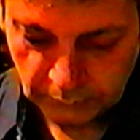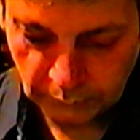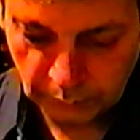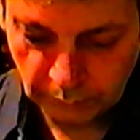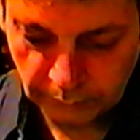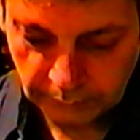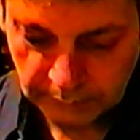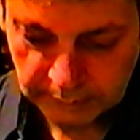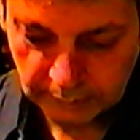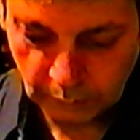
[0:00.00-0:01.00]
two
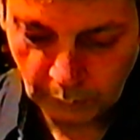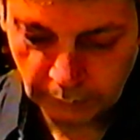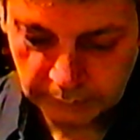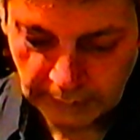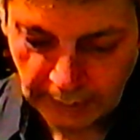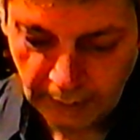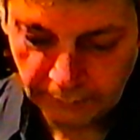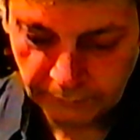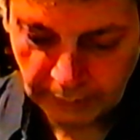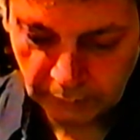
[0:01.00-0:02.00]
quote
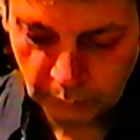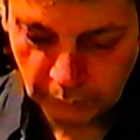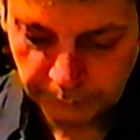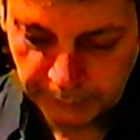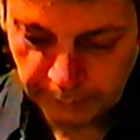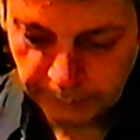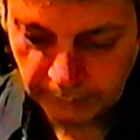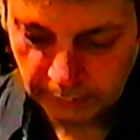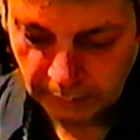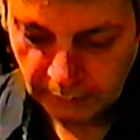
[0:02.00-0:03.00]
half unquote
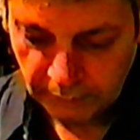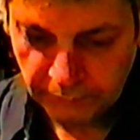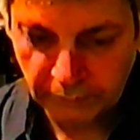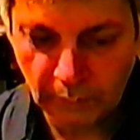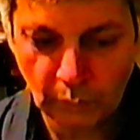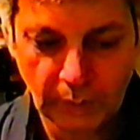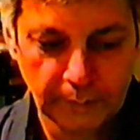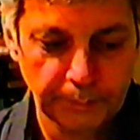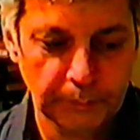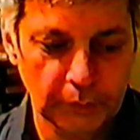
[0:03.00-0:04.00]
people from
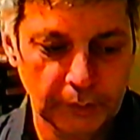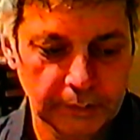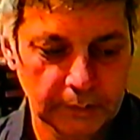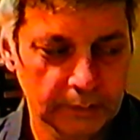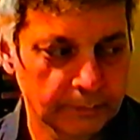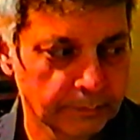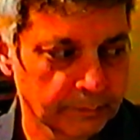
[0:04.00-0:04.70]
one person.